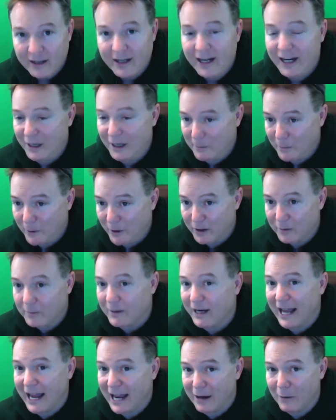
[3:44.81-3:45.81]
in a month,
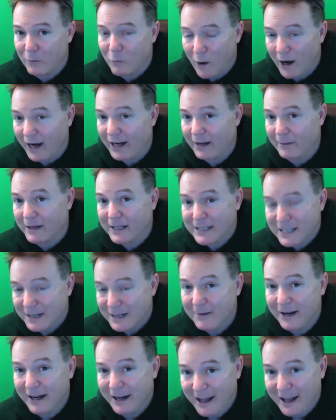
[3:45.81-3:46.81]
but Adam Whiting, my
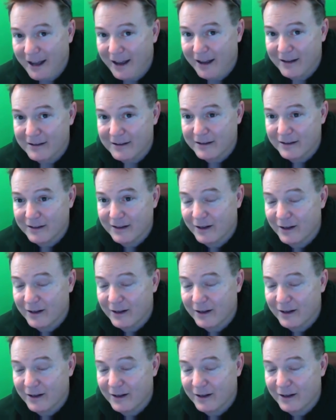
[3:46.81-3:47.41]
teammate, has.